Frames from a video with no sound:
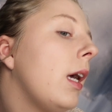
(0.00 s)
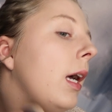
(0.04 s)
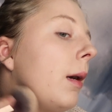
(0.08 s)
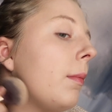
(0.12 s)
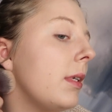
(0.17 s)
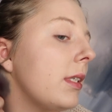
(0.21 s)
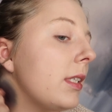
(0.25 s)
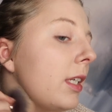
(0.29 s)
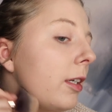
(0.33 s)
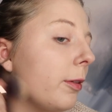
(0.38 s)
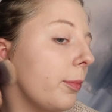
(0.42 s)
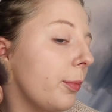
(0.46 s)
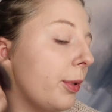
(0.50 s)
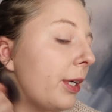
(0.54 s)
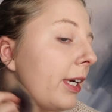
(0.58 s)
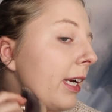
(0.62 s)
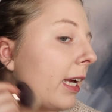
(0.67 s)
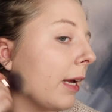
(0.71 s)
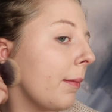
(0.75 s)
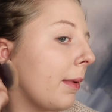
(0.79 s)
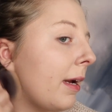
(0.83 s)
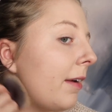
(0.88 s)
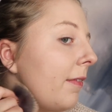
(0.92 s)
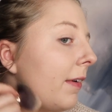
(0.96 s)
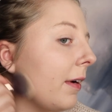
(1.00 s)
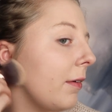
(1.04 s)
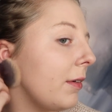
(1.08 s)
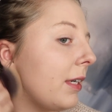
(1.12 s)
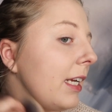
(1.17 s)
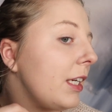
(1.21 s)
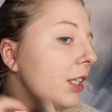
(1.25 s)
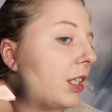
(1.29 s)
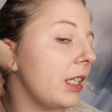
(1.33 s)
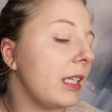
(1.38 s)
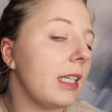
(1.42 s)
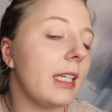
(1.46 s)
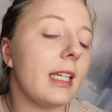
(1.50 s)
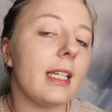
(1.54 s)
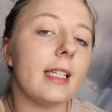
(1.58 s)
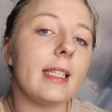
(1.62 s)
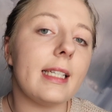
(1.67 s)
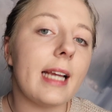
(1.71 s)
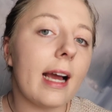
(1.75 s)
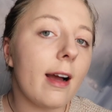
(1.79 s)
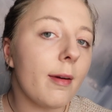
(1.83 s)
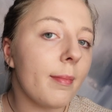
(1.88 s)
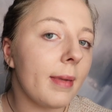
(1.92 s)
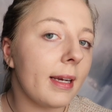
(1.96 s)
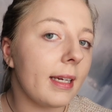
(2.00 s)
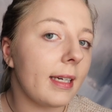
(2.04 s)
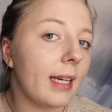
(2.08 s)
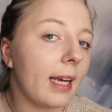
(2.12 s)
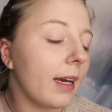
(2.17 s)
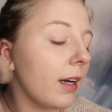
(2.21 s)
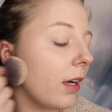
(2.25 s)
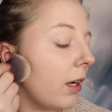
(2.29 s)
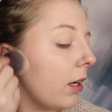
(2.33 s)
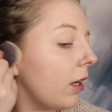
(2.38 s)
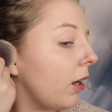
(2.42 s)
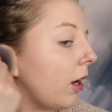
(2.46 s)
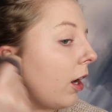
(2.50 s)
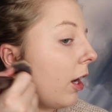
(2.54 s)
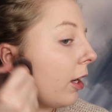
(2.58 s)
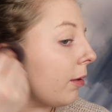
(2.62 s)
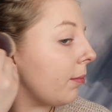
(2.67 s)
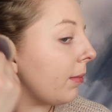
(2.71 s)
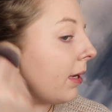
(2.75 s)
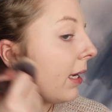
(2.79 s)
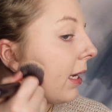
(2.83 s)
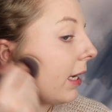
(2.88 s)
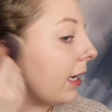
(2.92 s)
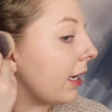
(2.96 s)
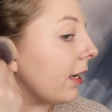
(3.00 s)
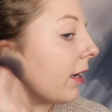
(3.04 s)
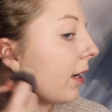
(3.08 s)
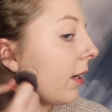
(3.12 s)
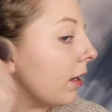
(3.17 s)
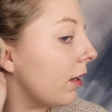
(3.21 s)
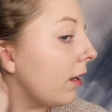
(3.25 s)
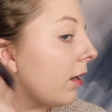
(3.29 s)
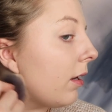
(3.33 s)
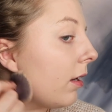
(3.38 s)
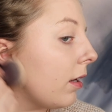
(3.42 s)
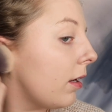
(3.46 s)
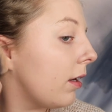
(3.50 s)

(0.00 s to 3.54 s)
I'm gonna start bringing my foundation down my neck, on my ear,